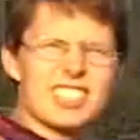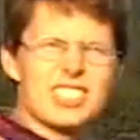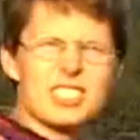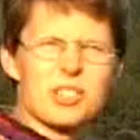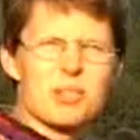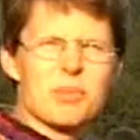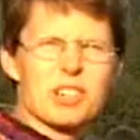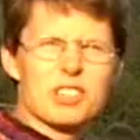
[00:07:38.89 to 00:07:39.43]
just
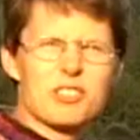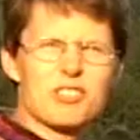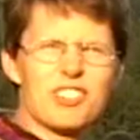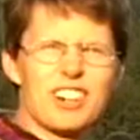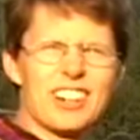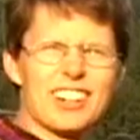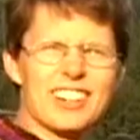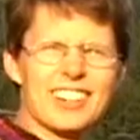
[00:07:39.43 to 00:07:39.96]
so much
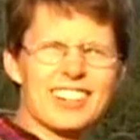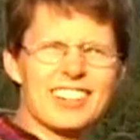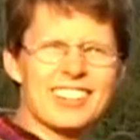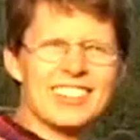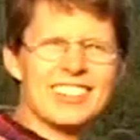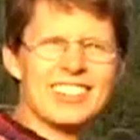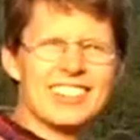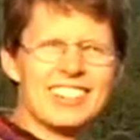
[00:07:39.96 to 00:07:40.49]
fun.
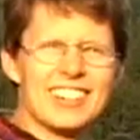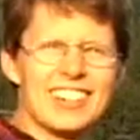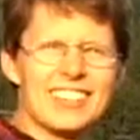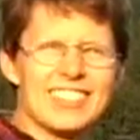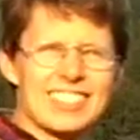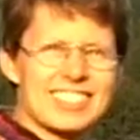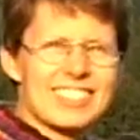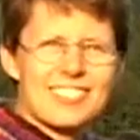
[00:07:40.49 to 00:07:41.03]
I
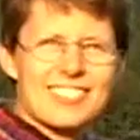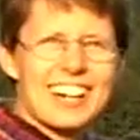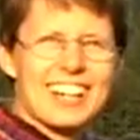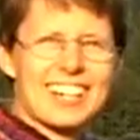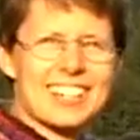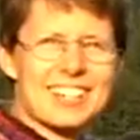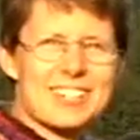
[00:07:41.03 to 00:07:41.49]
mean, it's great.